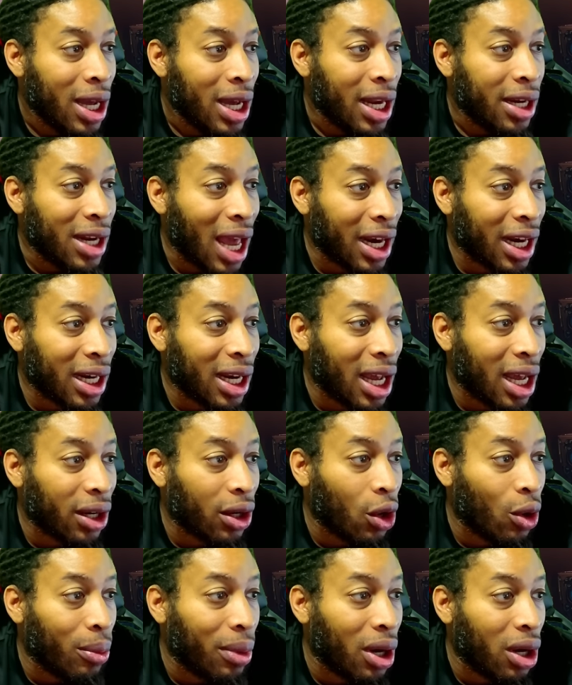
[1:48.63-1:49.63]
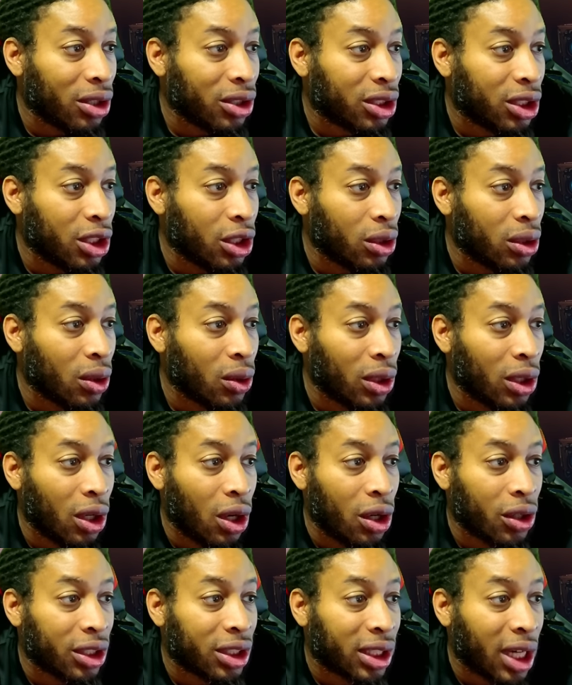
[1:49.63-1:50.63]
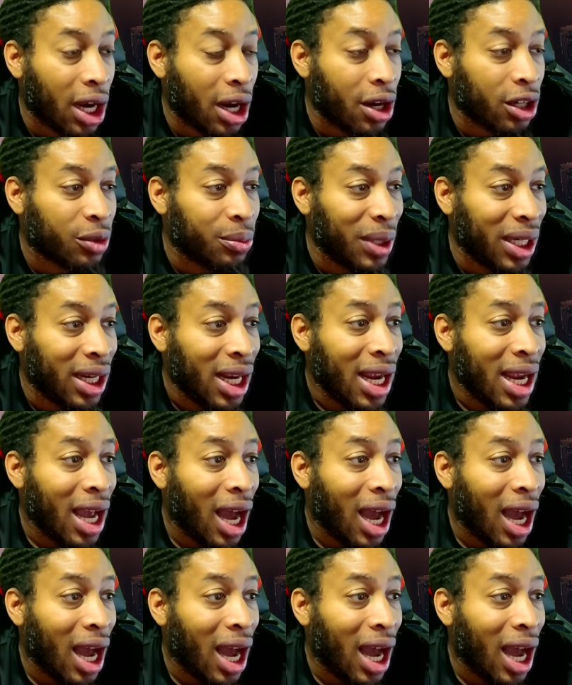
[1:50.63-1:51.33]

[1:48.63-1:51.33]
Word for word: ninety-nine on ball steal no longer scares me.